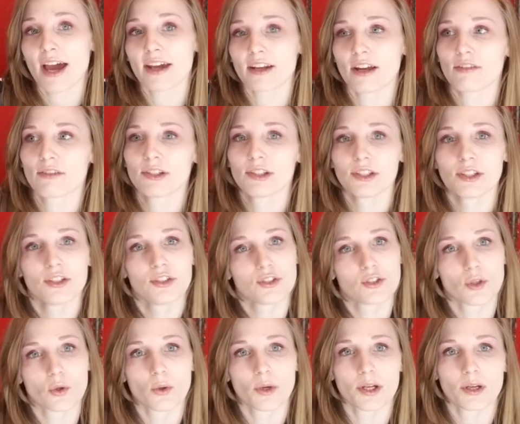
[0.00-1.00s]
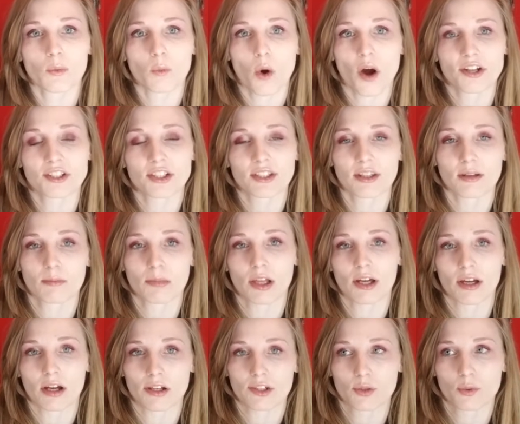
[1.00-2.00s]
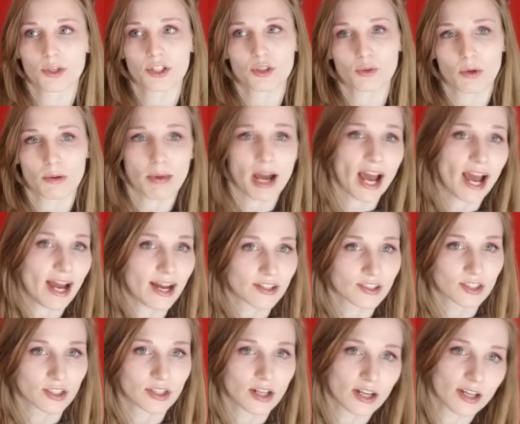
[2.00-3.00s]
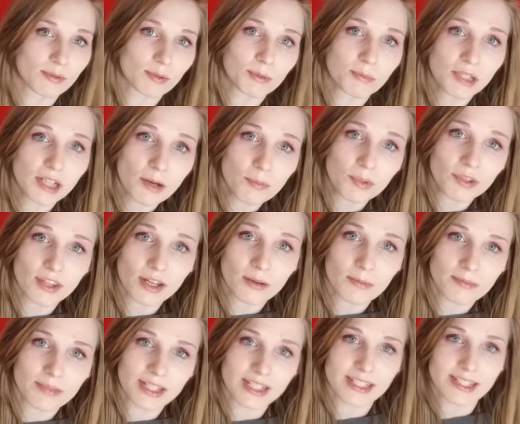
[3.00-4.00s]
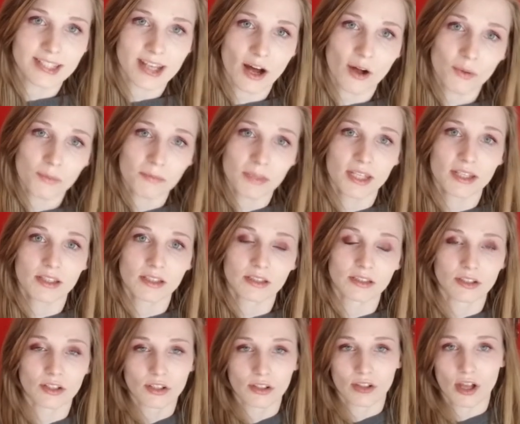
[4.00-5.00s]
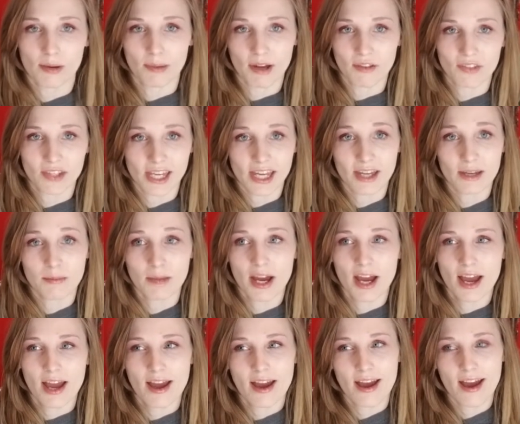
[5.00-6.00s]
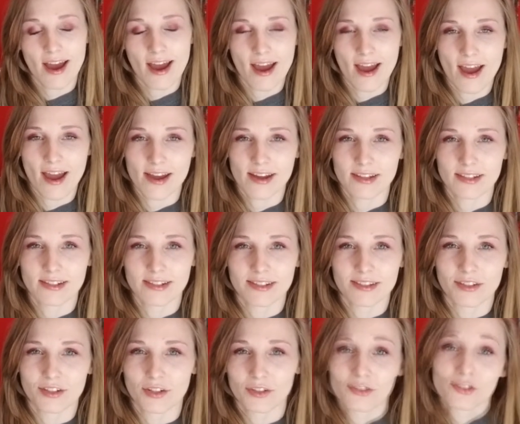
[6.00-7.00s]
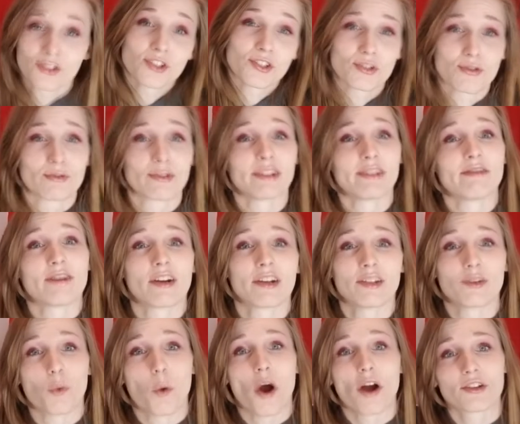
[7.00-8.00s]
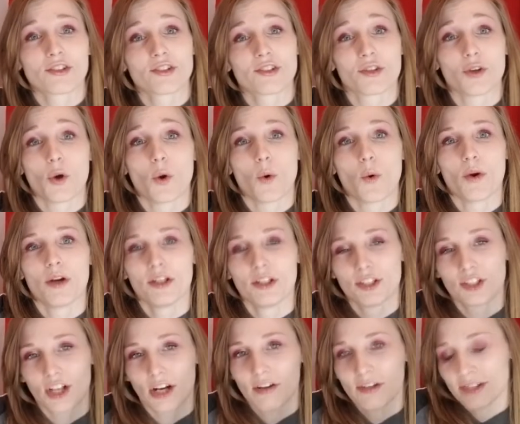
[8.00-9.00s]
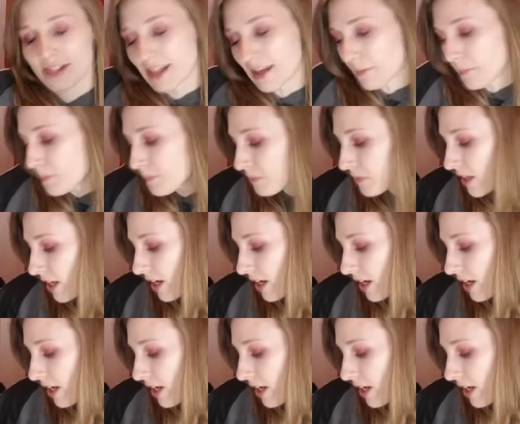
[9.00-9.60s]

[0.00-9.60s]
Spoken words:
And I really enjoy watching them play on Twitch when I'm actually not able to meet up with them. It's helped me learn a lot about the game, and they're just really funny to watch, so shout out to them.